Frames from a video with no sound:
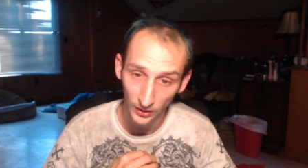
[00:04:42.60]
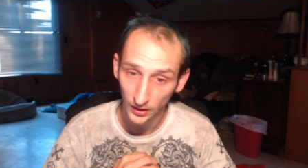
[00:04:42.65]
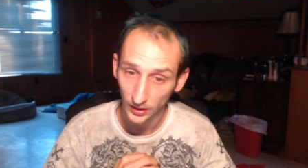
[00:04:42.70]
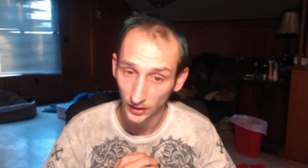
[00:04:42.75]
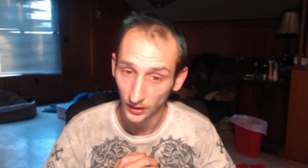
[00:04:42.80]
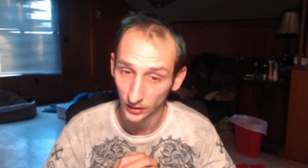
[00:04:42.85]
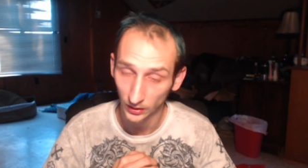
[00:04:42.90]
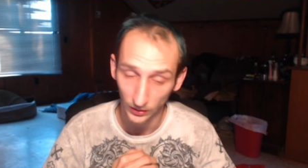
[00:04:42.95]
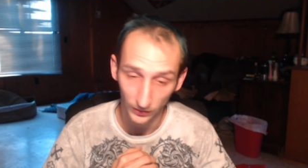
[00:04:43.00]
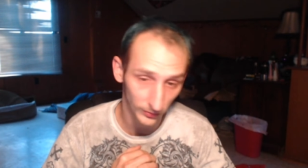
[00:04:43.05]

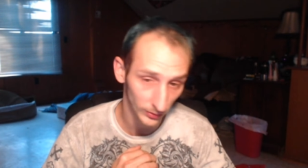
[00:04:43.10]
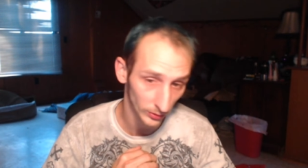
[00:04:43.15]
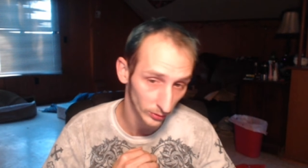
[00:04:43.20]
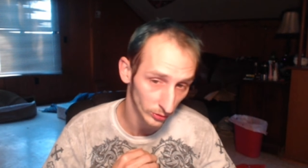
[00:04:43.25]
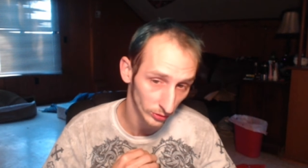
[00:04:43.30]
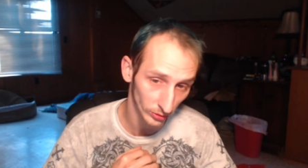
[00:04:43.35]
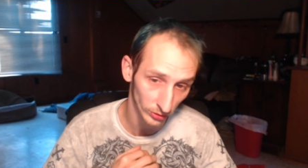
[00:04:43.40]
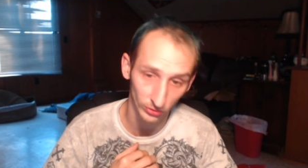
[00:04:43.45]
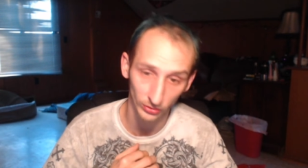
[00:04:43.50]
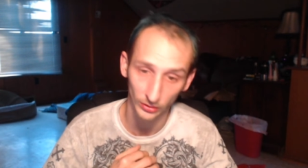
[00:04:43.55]
in our
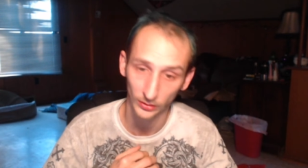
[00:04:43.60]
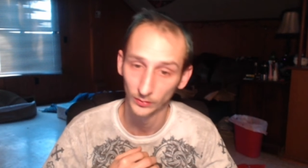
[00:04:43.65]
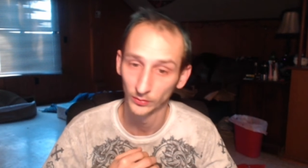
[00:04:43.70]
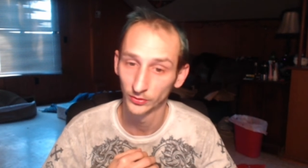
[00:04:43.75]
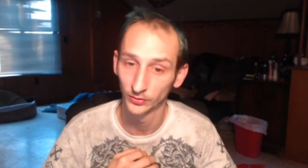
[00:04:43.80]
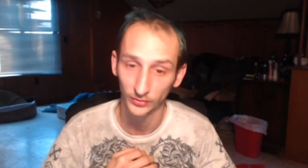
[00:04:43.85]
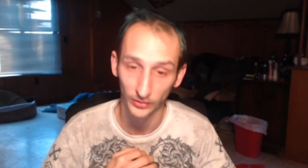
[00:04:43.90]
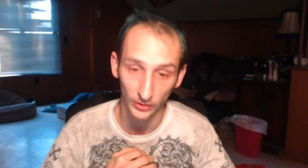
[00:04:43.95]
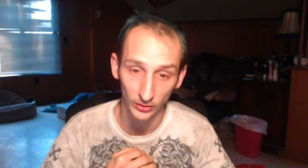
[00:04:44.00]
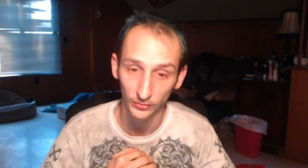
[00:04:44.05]
future streams,
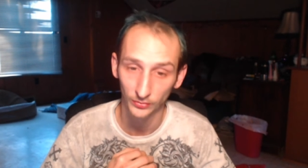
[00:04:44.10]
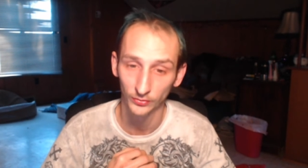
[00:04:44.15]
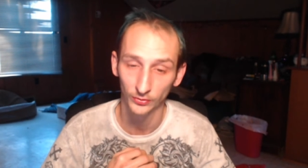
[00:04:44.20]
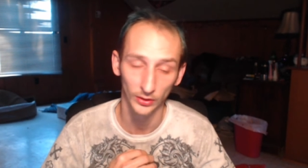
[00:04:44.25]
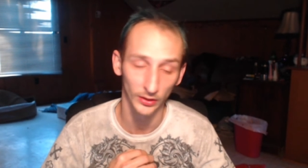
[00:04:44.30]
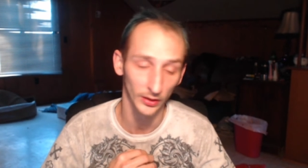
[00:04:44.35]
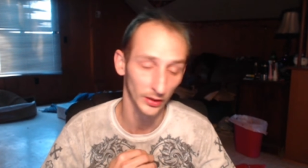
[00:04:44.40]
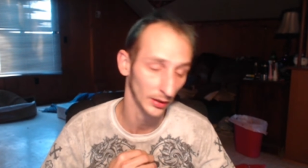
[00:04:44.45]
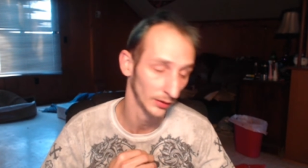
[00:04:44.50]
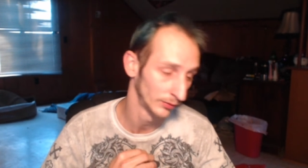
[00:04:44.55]
feel
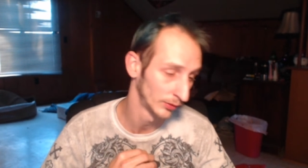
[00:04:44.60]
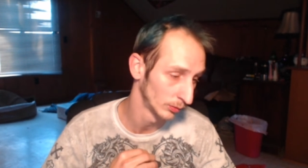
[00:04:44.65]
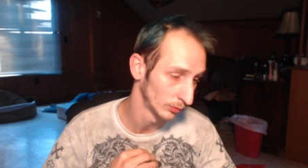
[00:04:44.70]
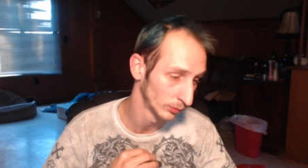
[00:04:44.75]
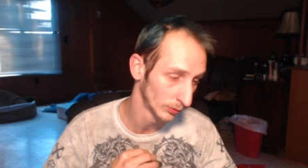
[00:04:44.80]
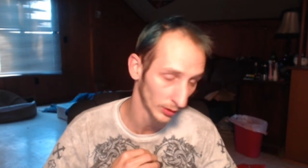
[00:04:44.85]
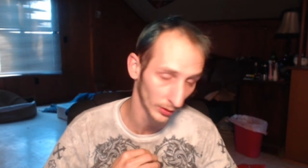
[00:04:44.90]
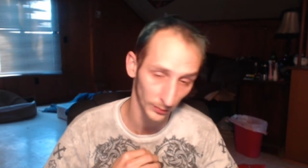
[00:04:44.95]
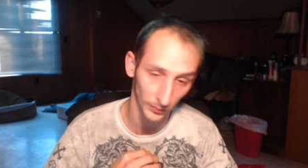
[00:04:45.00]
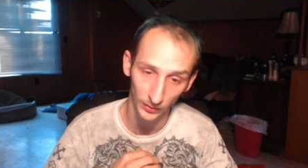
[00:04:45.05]
free. If you
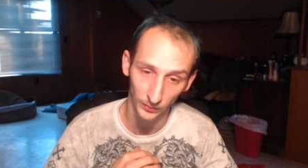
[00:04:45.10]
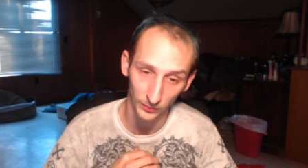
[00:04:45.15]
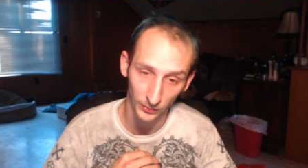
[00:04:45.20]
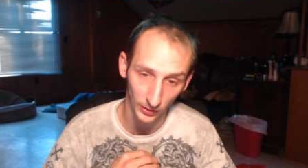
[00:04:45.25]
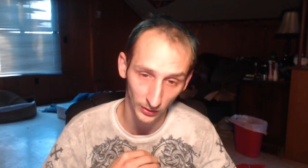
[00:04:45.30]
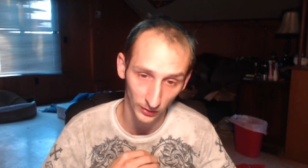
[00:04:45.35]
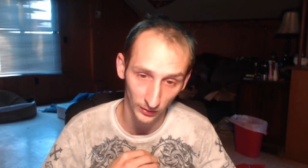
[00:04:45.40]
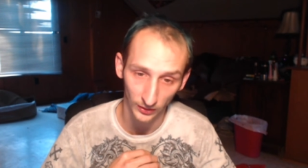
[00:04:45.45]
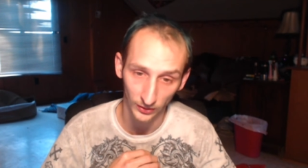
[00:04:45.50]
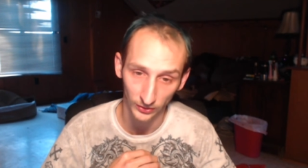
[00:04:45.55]
want to be a
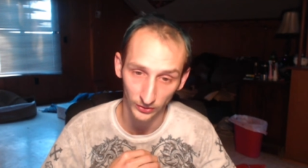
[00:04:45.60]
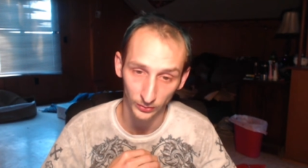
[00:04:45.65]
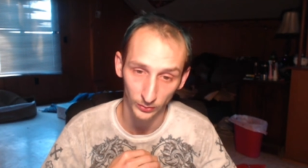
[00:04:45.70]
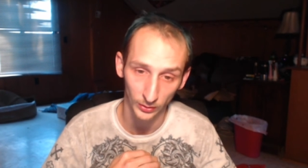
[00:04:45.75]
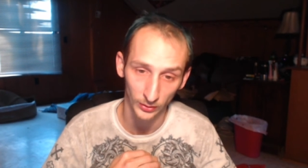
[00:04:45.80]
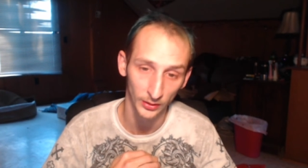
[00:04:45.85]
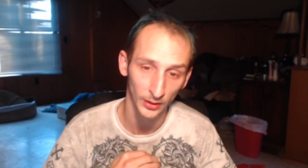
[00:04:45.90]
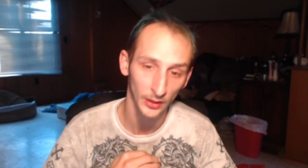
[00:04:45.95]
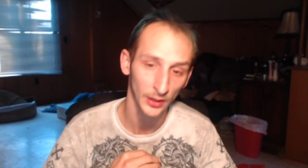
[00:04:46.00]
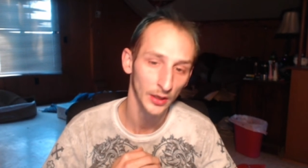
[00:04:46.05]
part of this
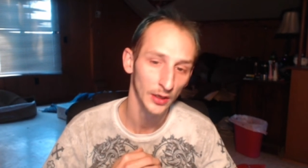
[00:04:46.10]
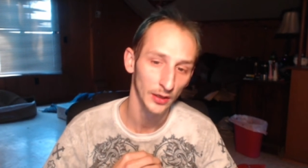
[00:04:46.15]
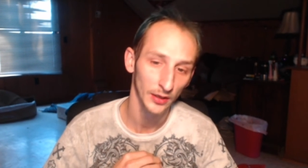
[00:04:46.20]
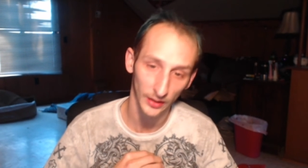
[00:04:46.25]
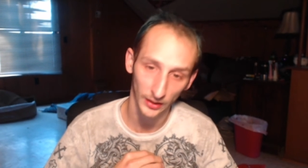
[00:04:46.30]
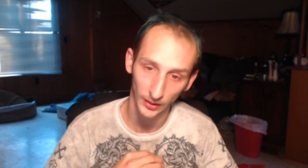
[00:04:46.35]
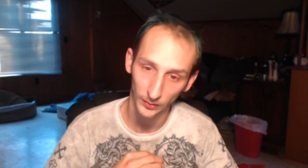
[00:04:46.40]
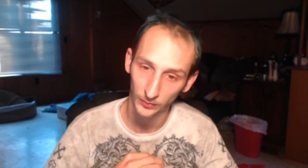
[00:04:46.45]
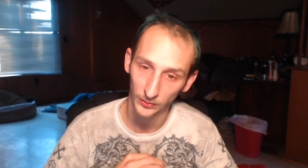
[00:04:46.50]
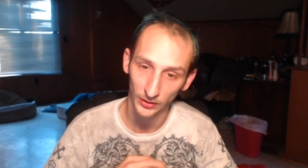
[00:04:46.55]
one,
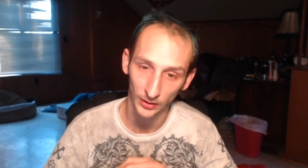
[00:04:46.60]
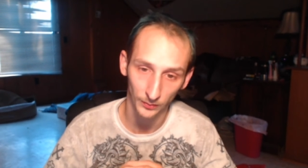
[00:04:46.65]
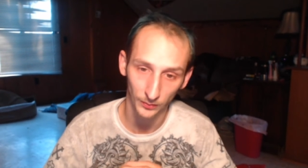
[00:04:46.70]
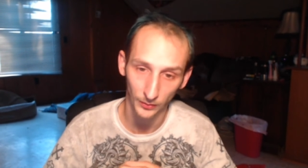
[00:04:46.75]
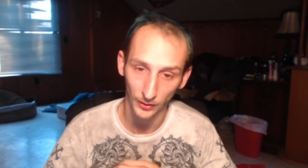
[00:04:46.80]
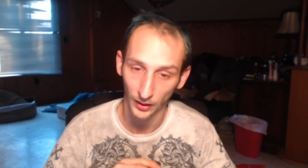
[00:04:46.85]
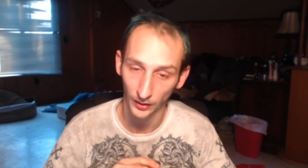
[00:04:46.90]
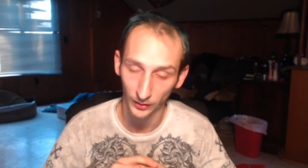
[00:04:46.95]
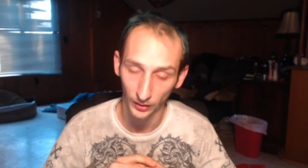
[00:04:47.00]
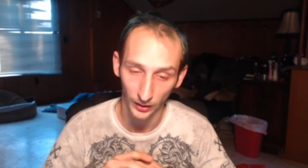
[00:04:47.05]
hit me up.
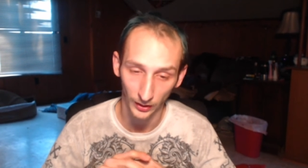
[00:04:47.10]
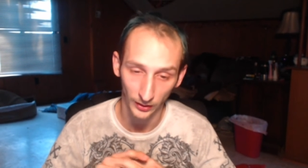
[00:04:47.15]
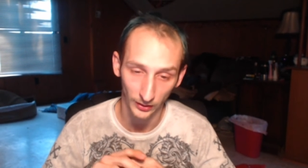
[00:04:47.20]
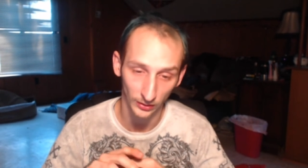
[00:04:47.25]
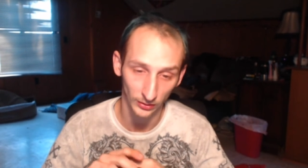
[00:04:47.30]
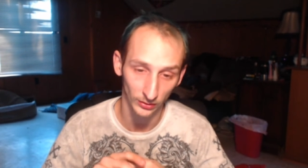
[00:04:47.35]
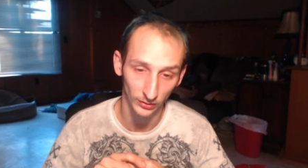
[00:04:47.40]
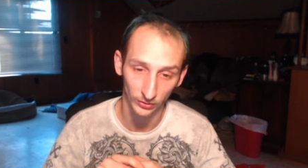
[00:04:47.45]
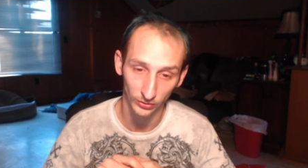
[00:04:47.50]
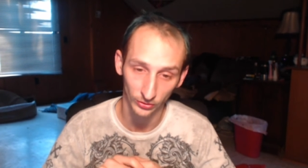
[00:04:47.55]
I, I
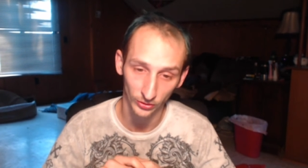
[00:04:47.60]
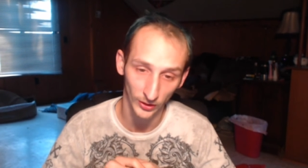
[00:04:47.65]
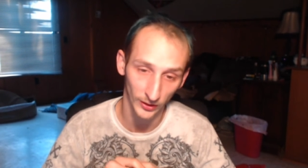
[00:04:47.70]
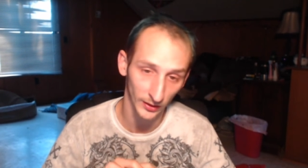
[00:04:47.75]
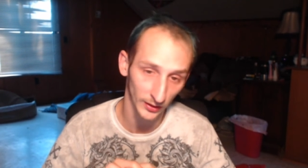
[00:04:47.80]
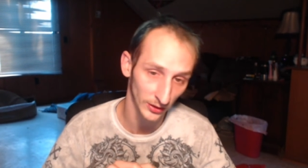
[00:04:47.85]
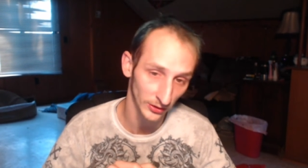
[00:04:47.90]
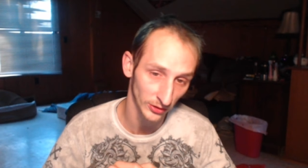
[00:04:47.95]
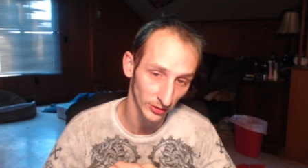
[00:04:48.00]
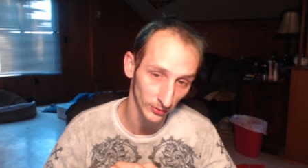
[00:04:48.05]
can try
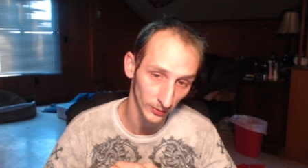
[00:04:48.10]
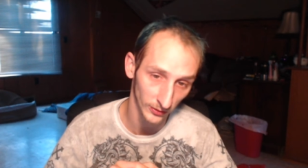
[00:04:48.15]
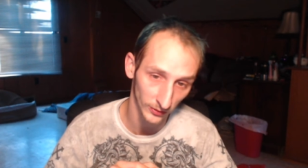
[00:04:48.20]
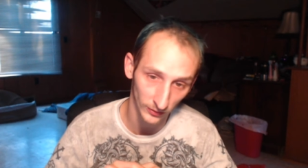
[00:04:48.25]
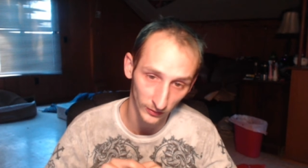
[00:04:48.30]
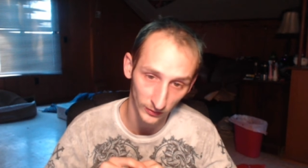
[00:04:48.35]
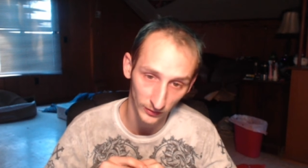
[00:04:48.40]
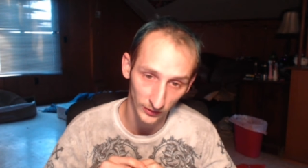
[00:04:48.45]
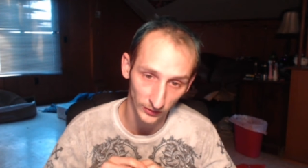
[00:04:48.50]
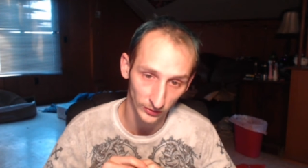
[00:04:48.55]
and get you into
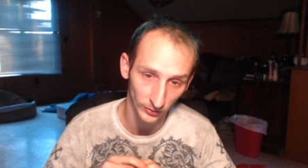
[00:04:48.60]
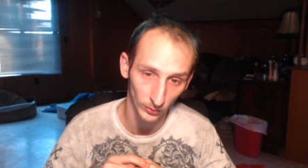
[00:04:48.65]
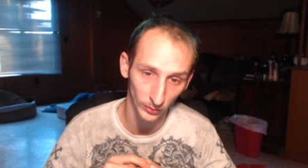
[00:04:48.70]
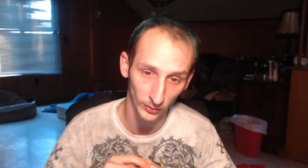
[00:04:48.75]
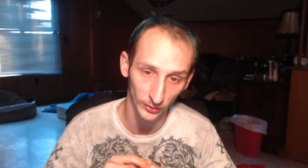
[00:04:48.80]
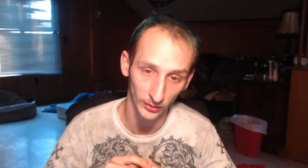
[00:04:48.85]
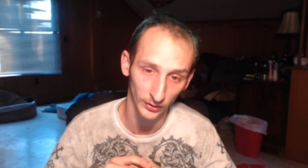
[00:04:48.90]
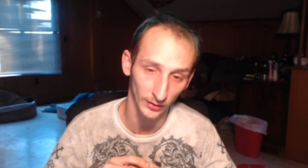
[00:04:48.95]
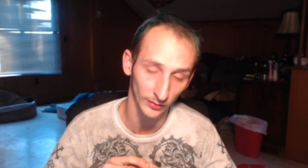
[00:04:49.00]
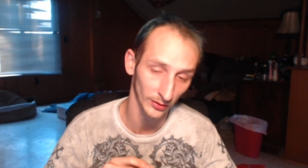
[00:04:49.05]
the
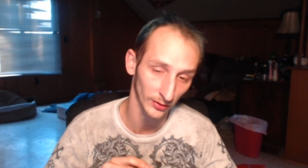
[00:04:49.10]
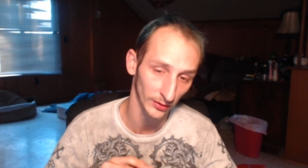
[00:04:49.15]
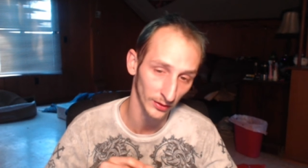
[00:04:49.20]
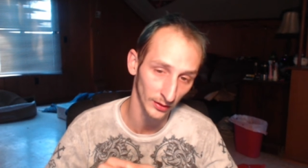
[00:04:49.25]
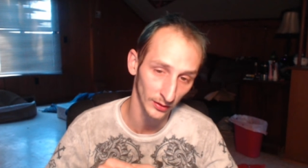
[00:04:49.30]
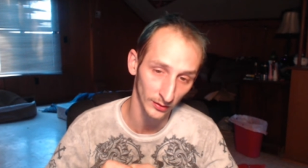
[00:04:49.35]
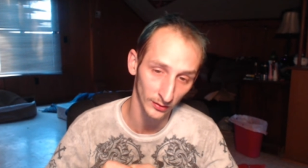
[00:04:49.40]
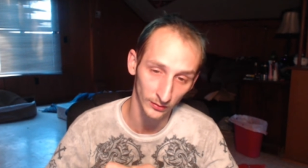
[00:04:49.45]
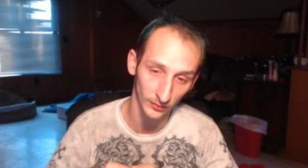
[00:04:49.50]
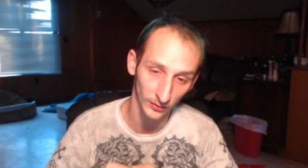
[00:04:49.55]
Discord and
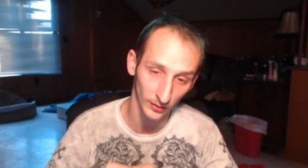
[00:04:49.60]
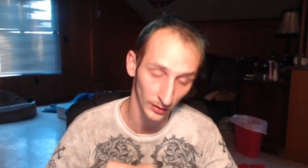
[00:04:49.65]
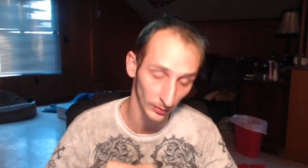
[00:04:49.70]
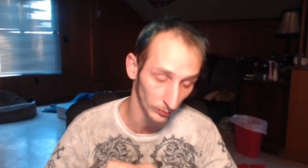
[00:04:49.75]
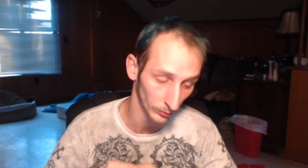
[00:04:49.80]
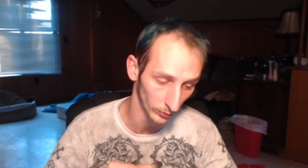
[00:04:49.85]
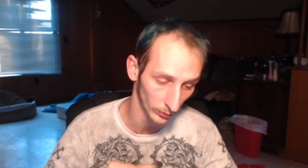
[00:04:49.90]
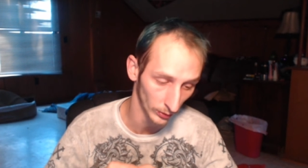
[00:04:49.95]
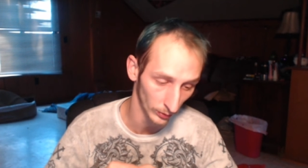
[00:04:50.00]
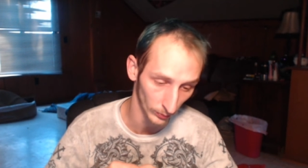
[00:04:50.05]
everything,
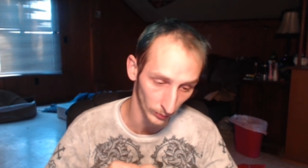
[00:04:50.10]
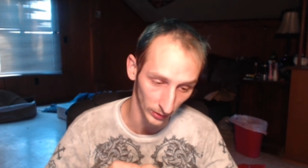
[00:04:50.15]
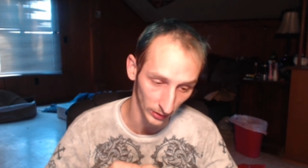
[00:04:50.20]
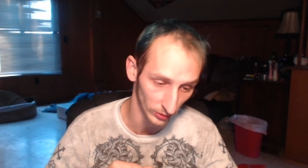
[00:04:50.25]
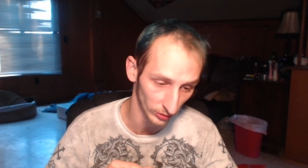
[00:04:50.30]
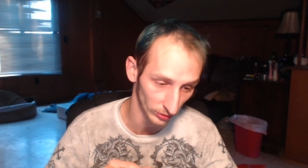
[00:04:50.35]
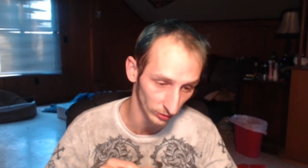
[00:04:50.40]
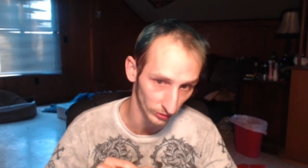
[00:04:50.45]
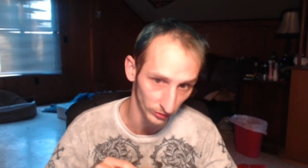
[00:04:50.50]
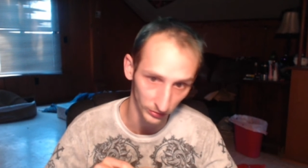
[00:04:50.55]
and and we
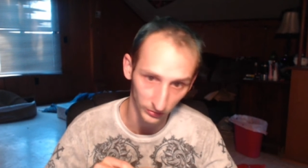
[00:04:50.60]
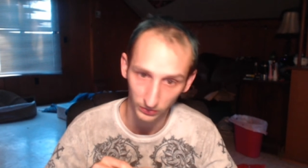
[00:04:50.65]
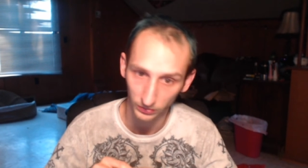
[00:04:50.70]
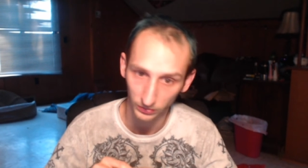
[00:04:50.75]
can just